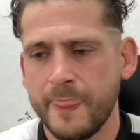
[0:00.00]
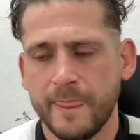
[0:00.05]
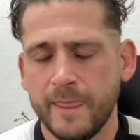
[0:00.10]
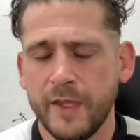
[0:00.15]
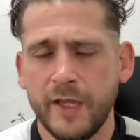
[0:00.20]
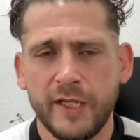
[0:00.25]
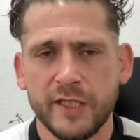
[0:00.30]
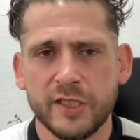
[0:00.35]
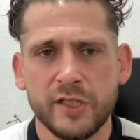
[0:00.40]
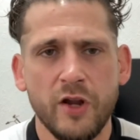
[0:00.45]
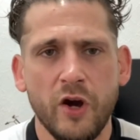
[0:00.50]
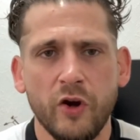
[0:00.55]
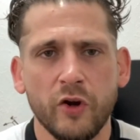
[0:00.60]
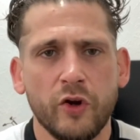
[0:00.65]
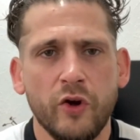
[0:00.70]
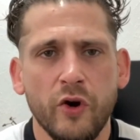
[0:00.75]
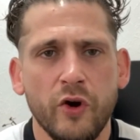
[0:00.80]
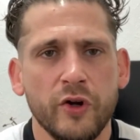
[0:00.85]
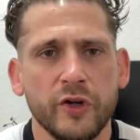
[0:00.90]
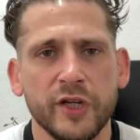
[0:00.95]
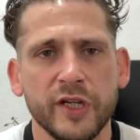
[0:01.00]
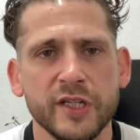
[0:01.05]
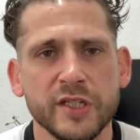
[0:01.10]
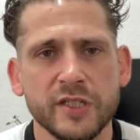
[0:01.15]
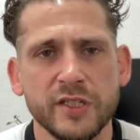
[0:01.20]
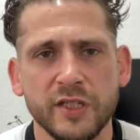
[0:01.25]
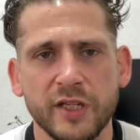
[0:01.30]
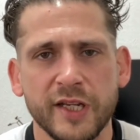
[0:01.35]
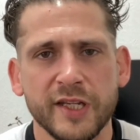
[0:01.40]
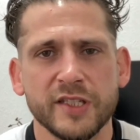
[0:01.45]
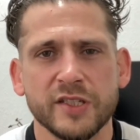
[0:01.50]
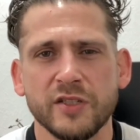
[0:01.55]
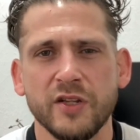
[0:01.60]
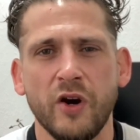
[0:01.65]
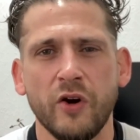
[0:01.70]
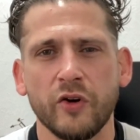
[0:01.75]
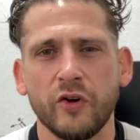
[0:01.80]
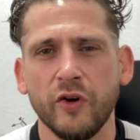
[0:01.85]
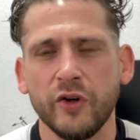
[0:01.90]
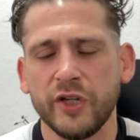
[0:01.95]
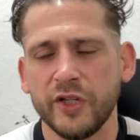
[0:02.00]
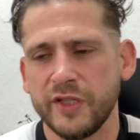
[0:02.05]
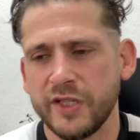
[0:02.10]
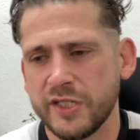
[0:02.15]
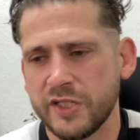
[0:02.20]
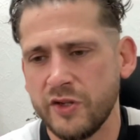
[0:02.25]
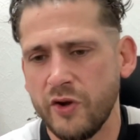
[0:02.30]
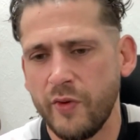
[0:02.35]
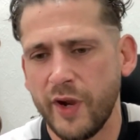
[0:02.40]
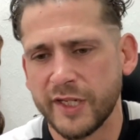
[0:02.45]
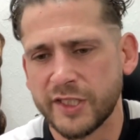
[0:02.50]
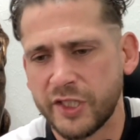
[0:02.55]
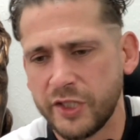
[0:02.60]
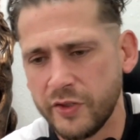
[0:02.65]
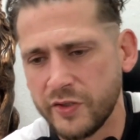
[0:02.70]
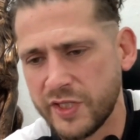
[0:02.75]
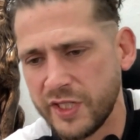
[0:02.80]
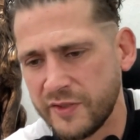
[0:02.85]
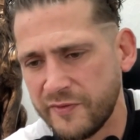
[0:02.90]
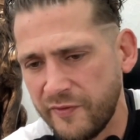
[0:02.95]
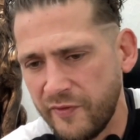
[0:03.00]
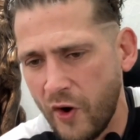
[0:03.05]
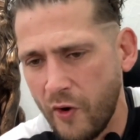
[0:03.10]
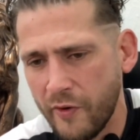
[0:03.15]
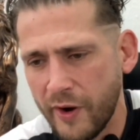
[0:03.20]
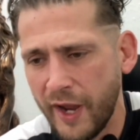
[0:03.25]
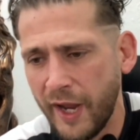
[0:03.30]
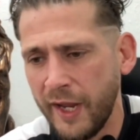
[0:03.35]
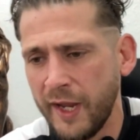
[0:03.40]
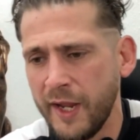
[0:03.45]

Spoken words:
It's not good. It's not good, and there's no excuses for it.